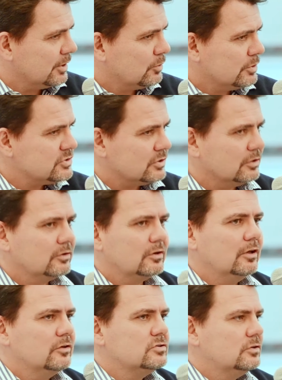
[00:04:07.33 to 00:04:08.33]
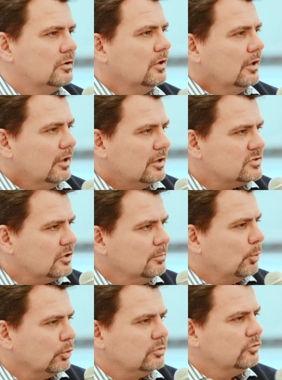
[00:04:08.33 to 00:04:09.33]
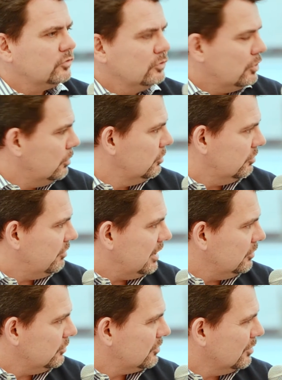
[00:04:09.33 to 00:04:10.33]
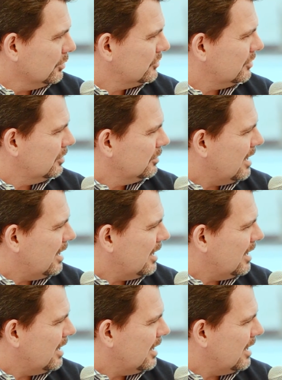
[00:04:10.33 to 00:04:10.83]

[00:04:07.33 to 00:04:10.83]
my question: is it important to know the values, or is it